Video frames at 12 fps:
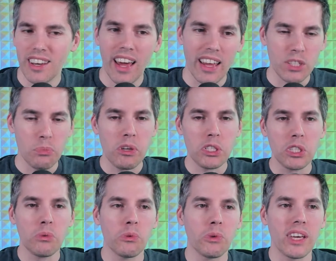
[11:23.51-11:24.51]
And
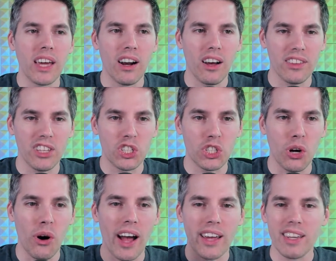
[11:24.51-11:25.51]
especially when we get on this
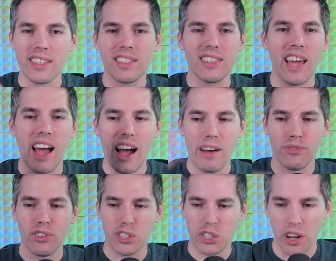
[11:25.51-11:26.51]
show, I get to see half
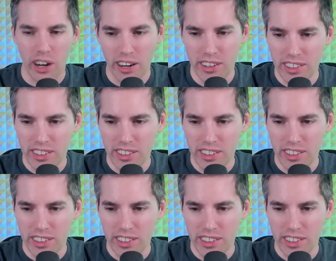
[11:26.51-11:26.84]
this card.